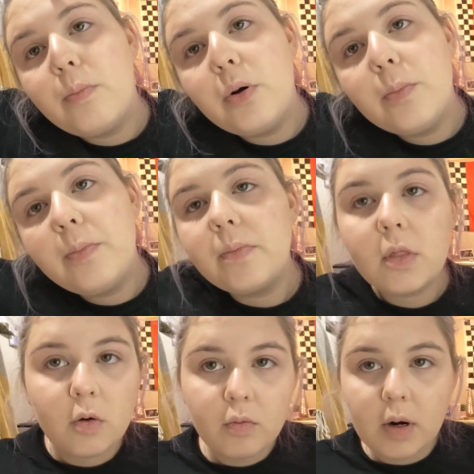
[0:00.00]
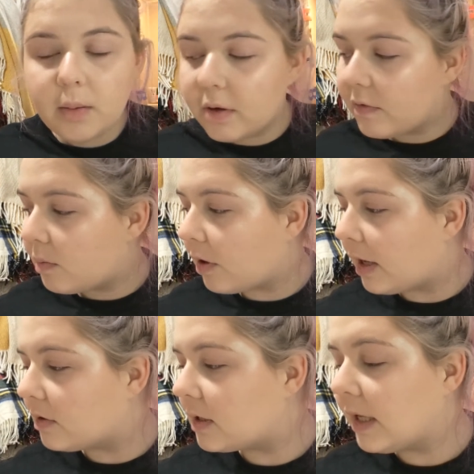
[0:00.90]
boop, right above the
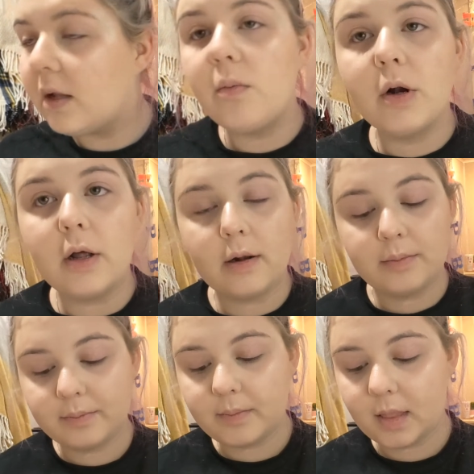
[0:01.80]
brows, and then we're done.